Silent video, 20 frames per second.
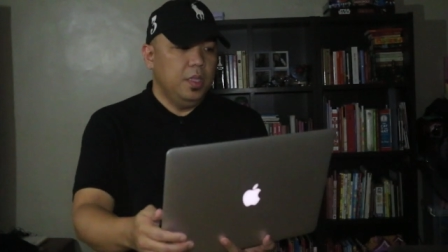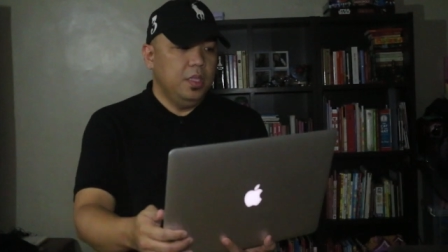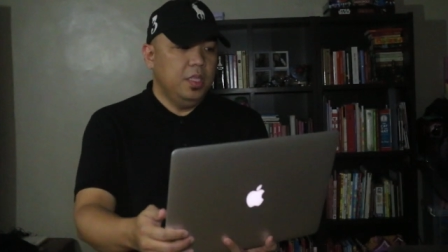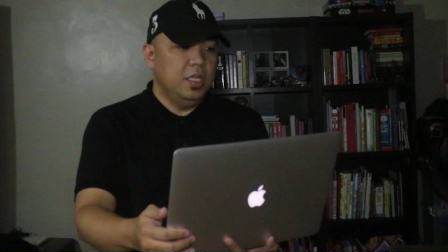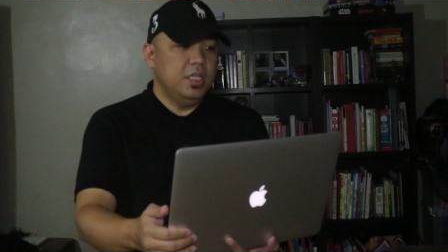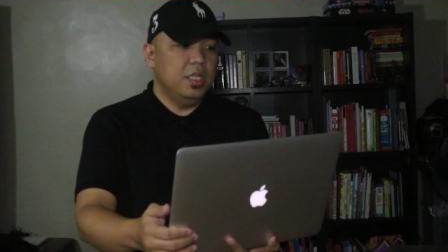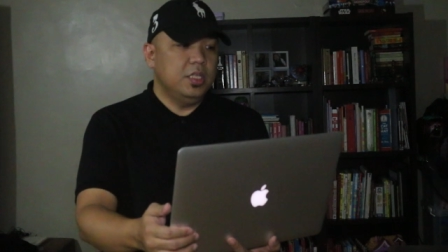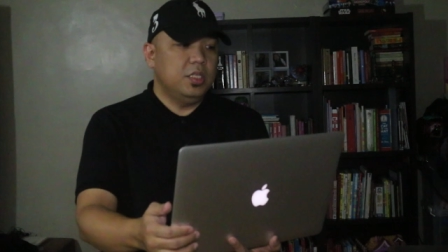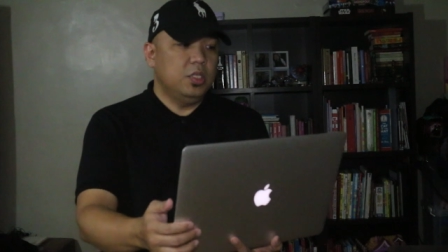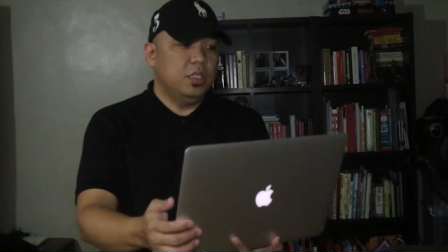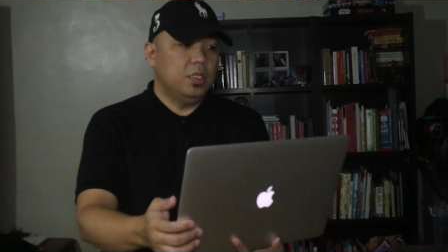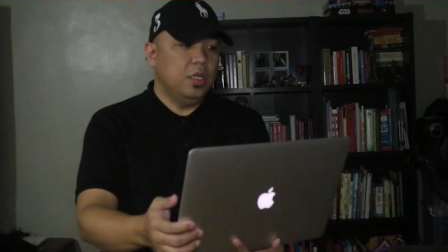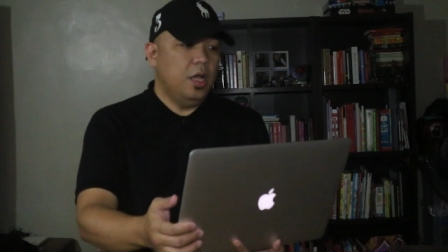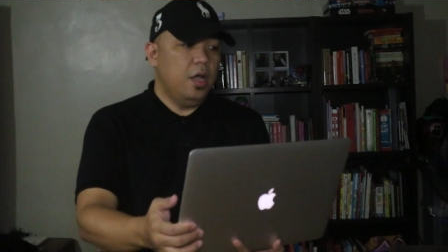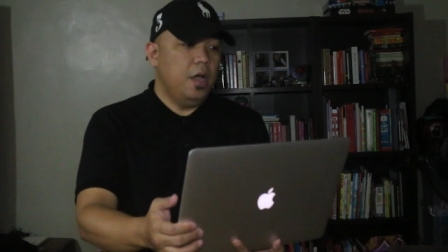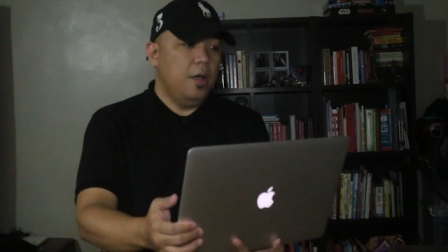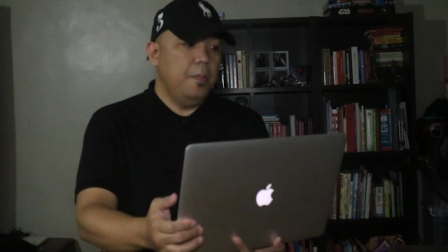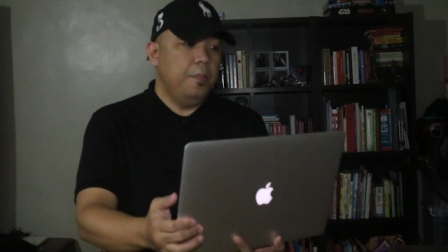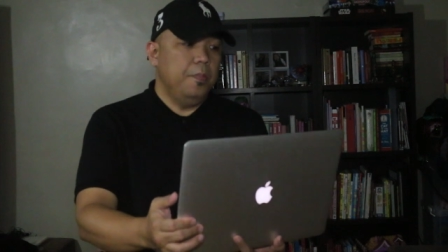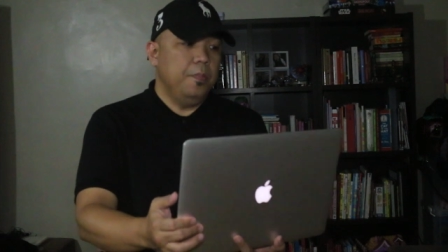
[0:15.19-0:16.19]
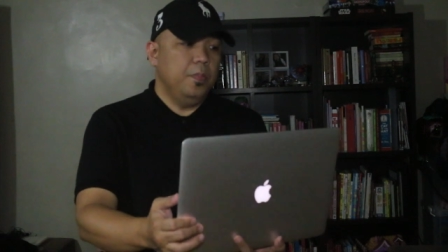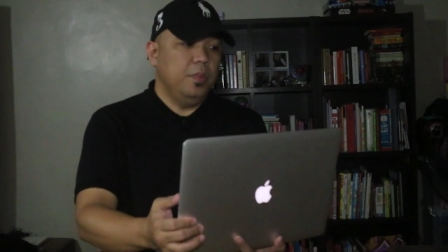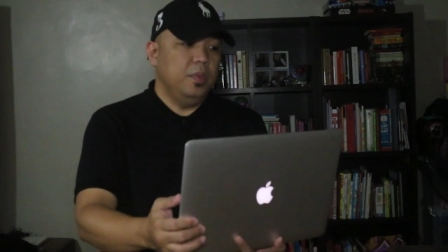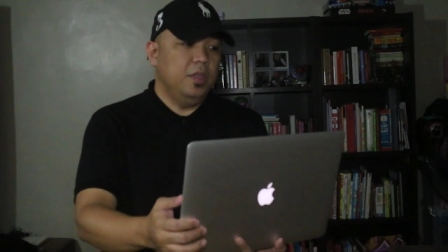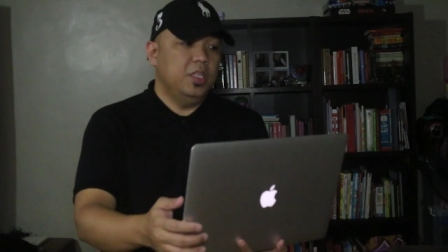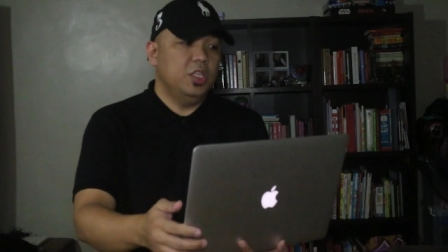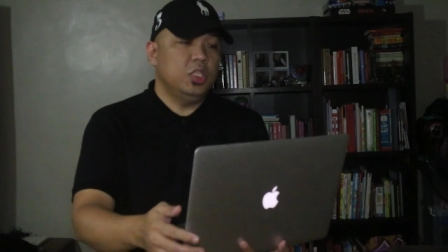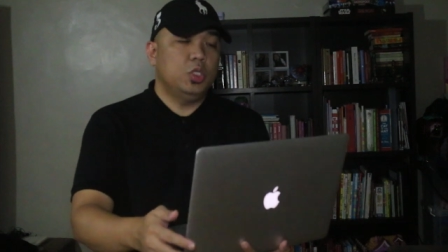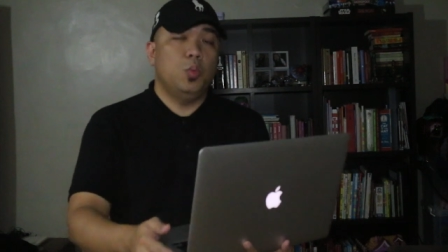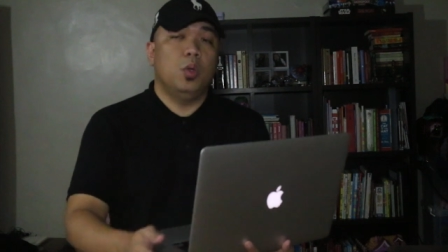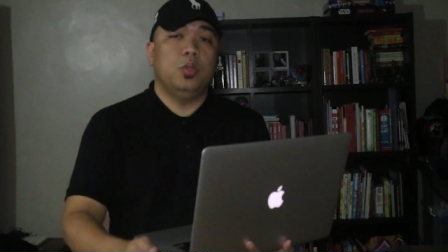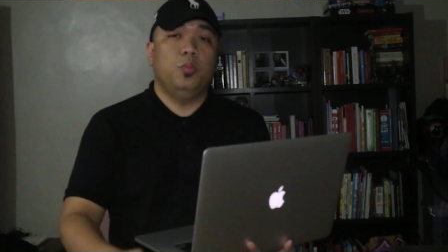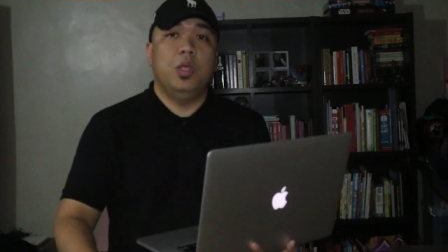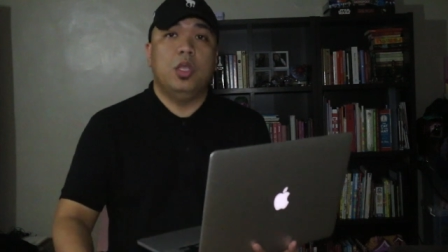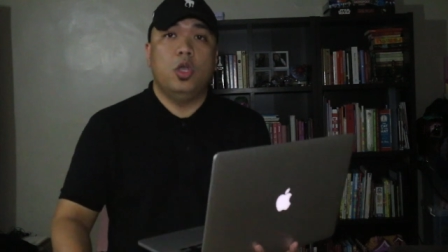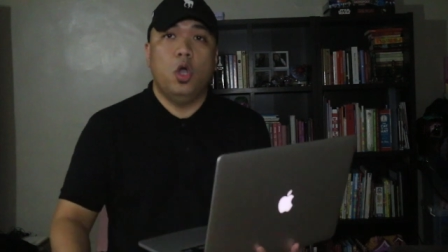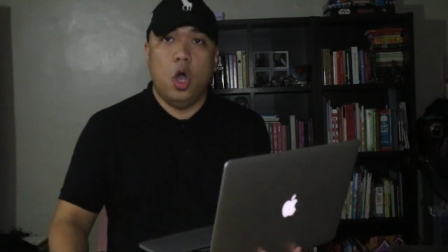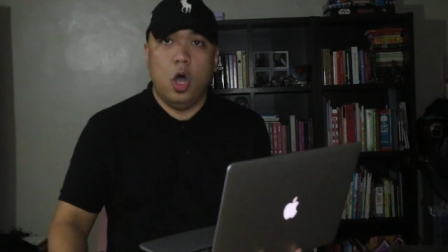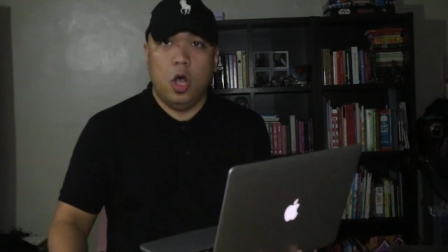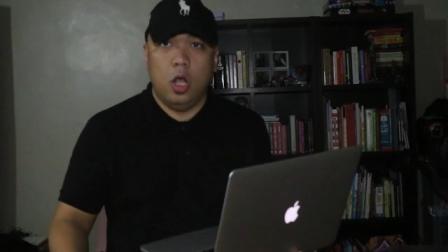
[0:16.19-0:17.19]
this is what we
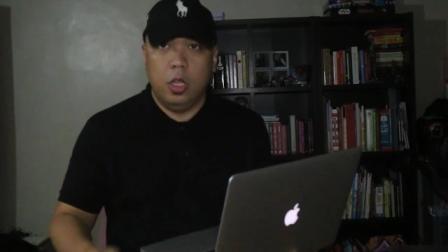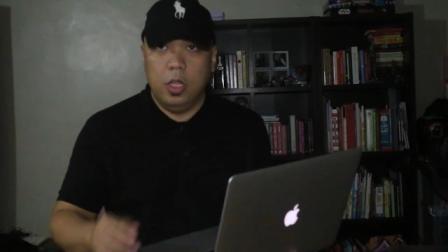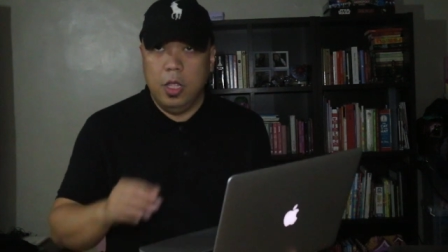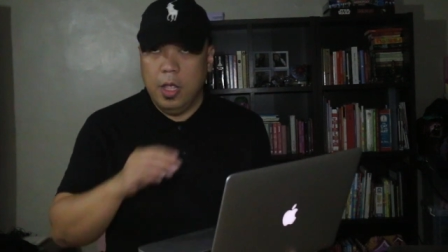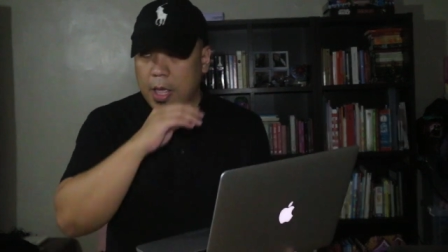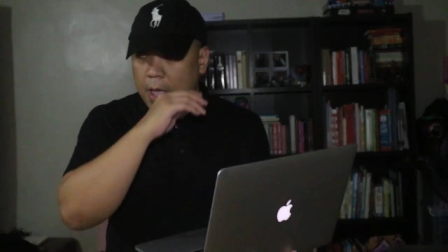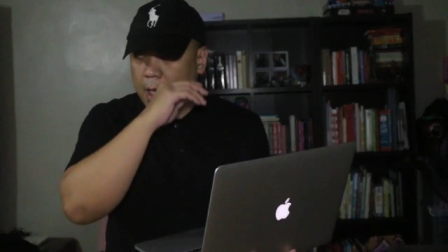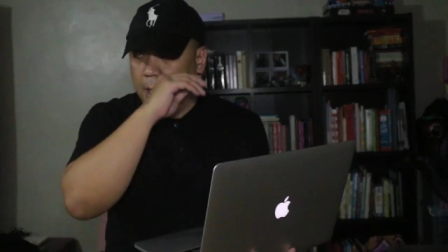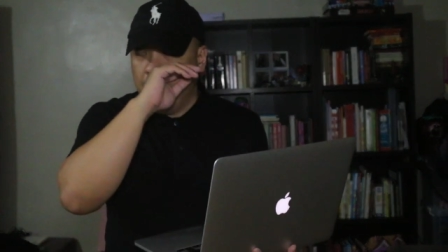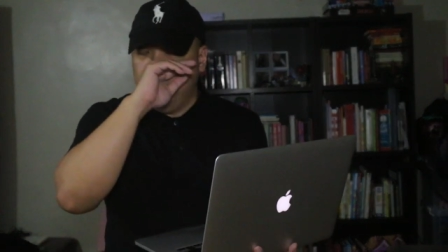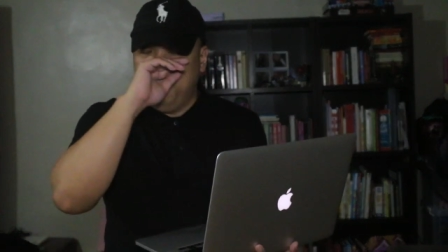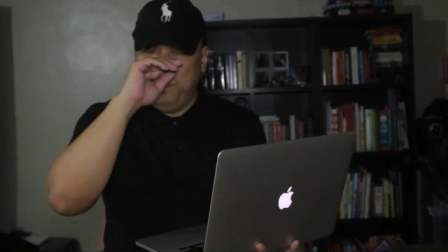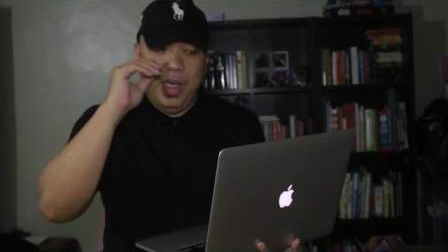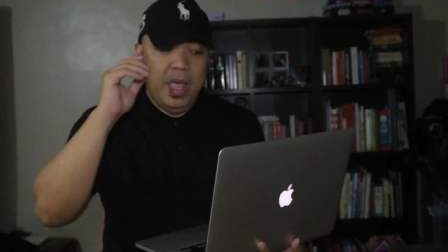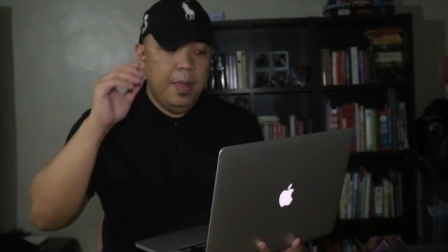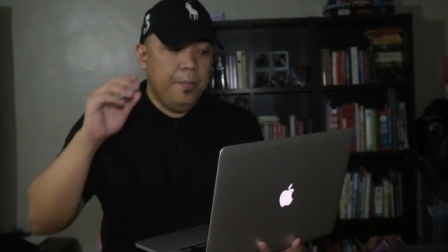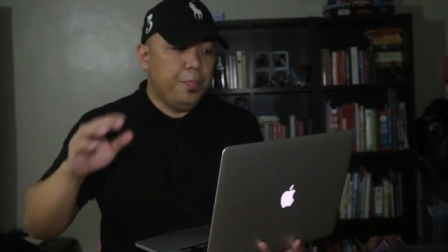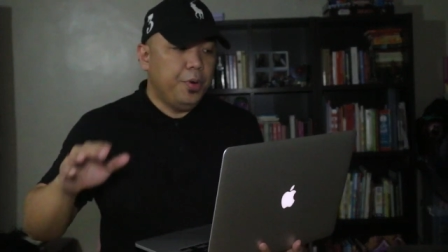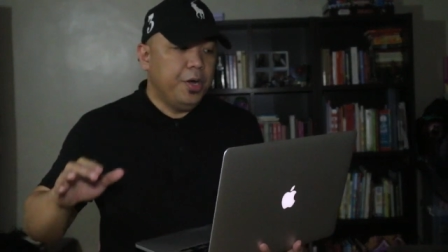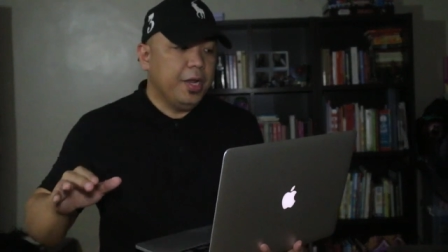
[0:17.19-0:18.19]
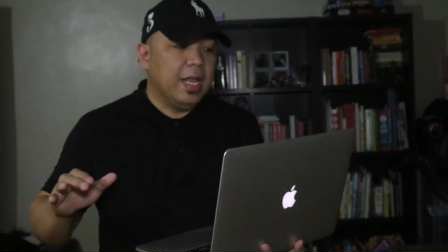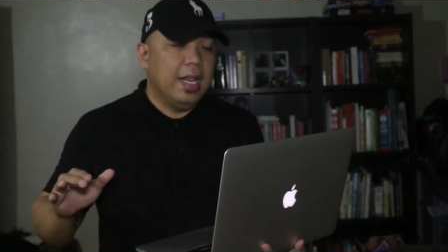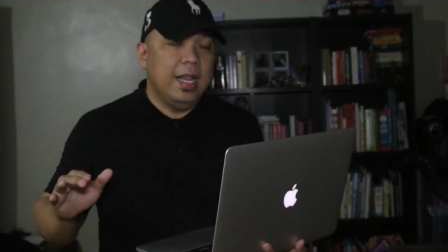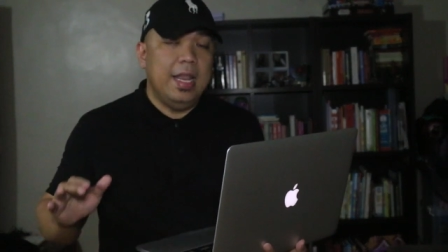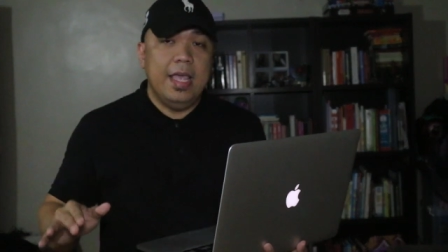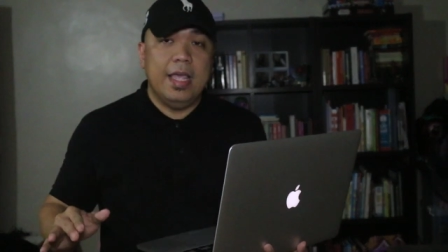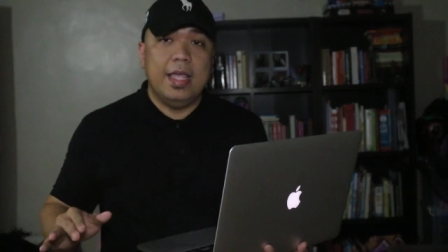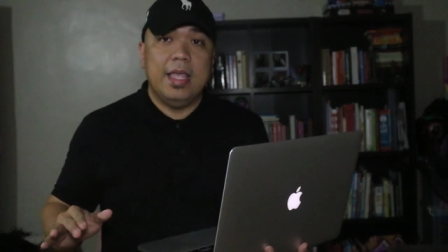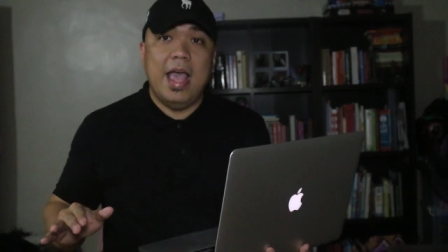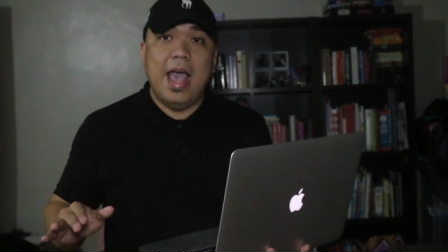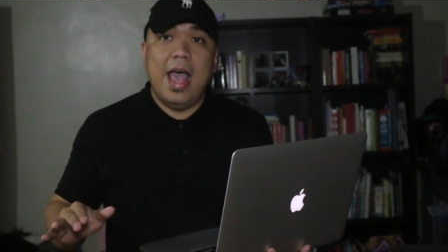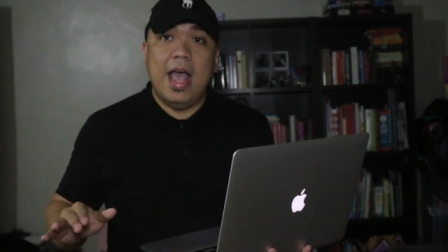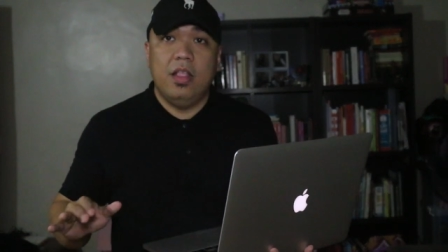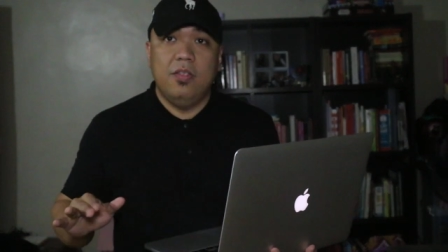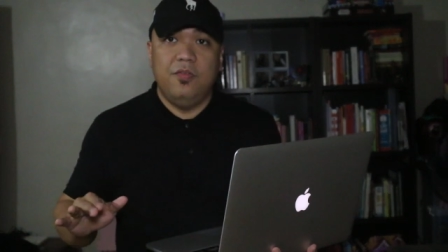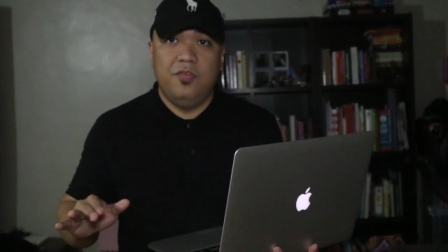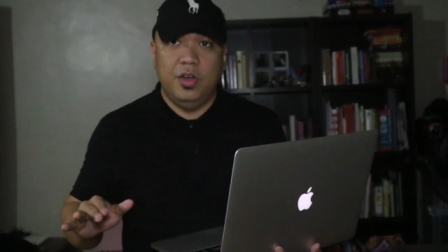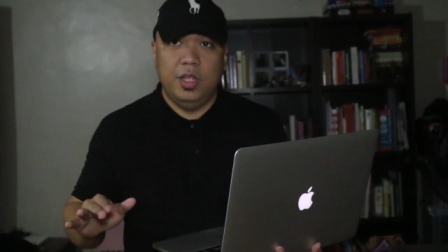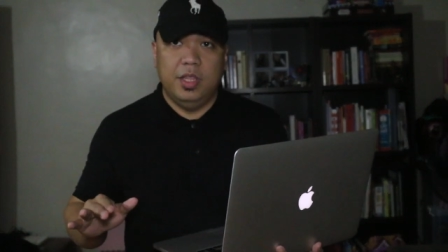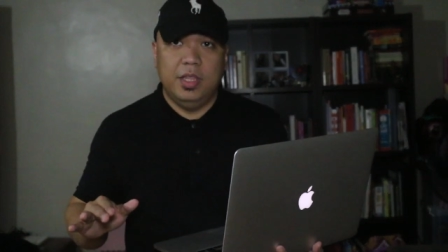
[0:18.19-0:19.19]
call pay-per-click
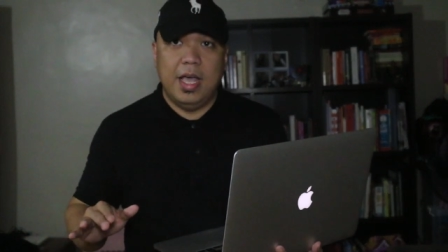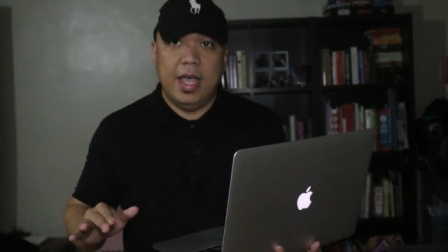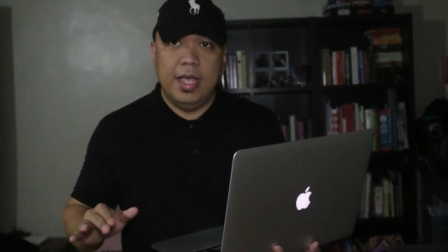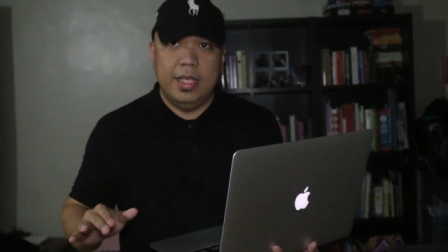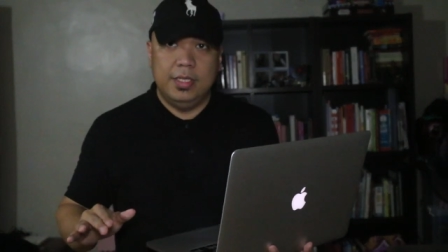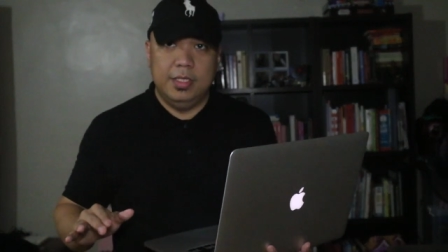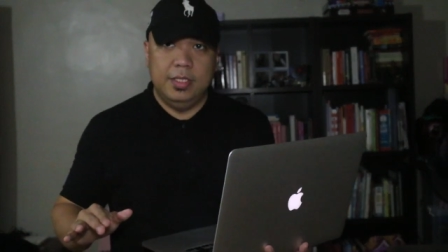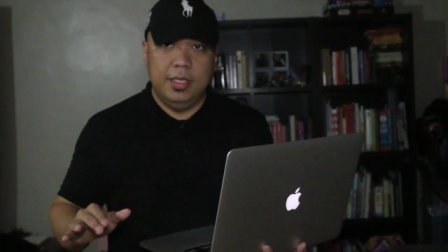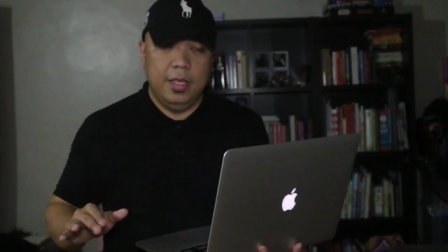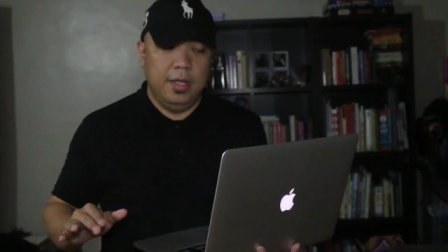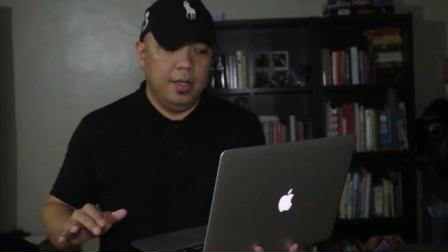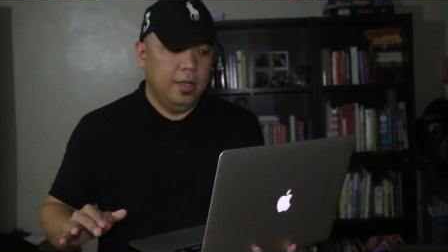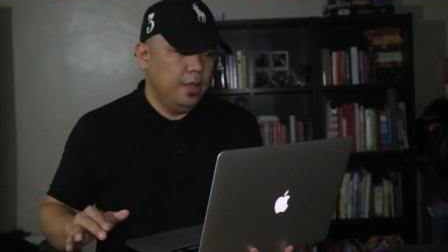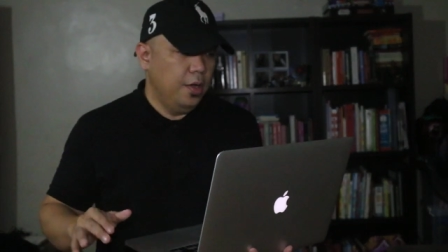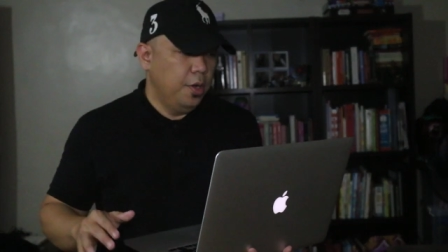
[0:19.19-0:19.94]
advertising.